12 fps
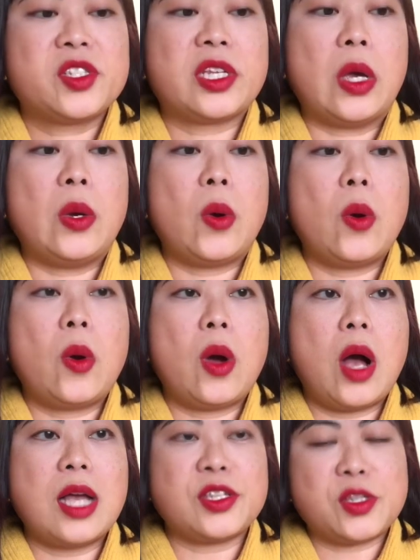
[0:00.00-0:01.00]
So
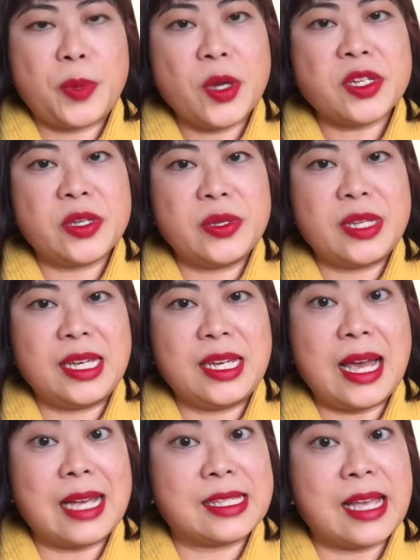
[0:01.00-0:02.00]
I spoke to
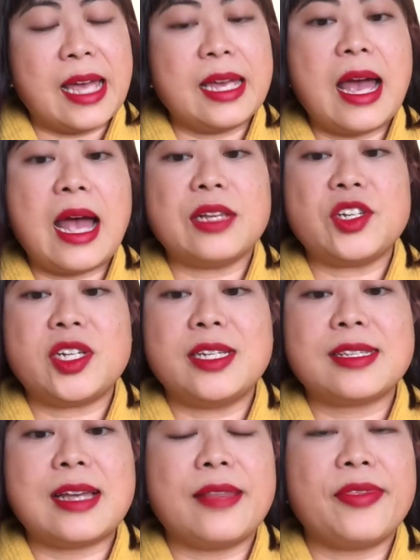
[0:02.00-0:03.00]
the SA, and she
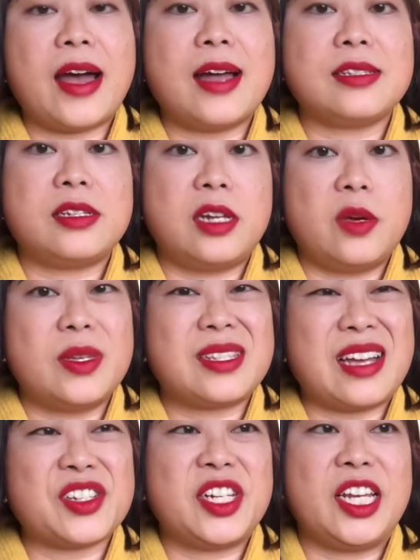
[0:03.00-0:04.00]
said that it's
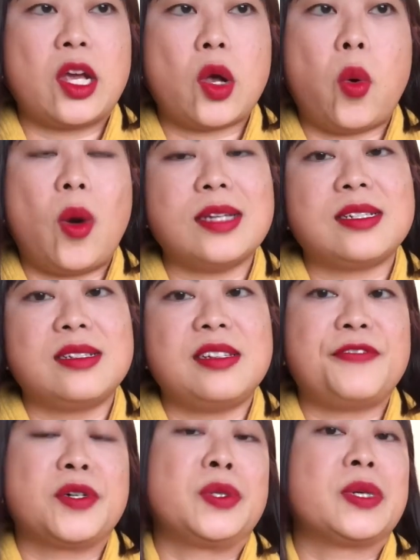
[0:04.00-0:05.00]
actually quite a
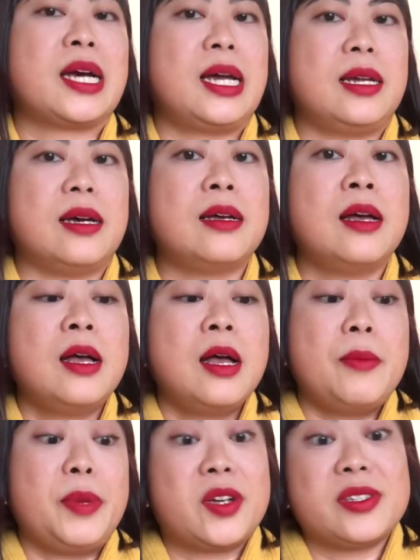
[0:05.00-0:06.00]
difficult color
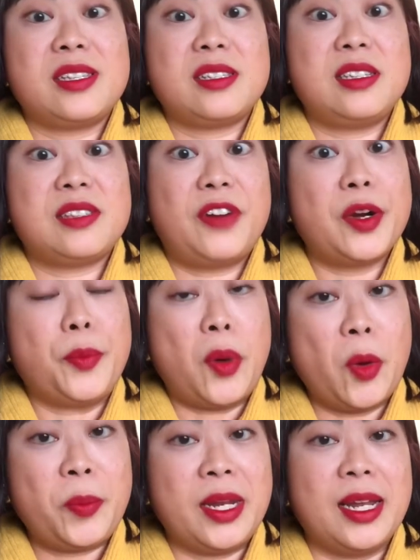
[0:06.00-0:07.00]
because it's very
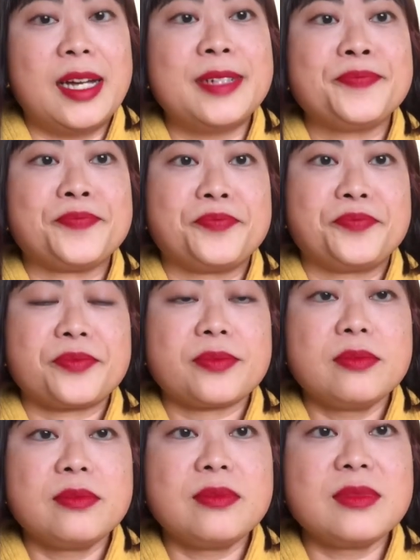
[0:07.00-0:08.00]
popular,
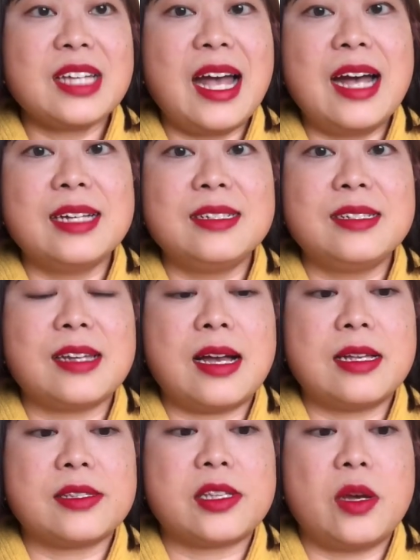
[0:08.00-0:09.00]
and
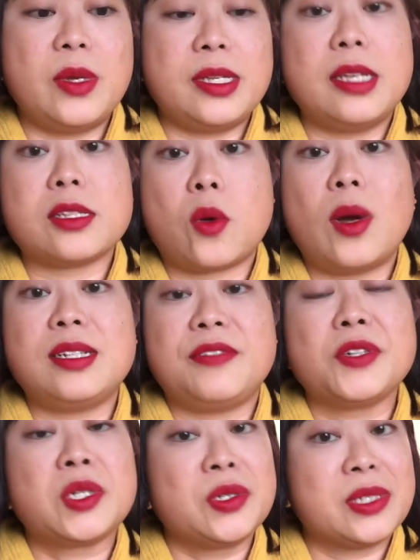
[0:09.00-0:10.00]
so it's quite
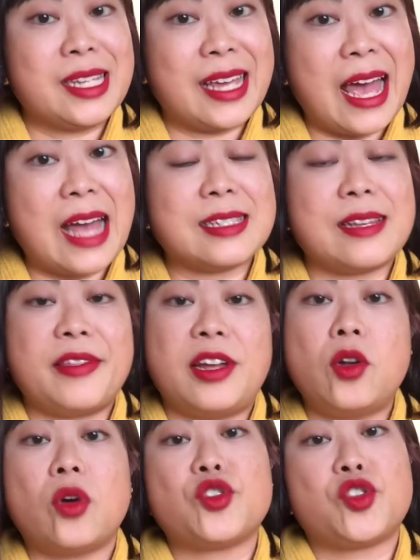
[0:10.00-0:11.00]
difficult to get, and they're
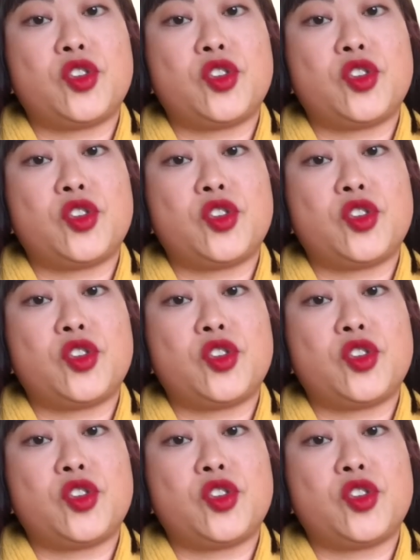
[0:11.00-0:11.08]
not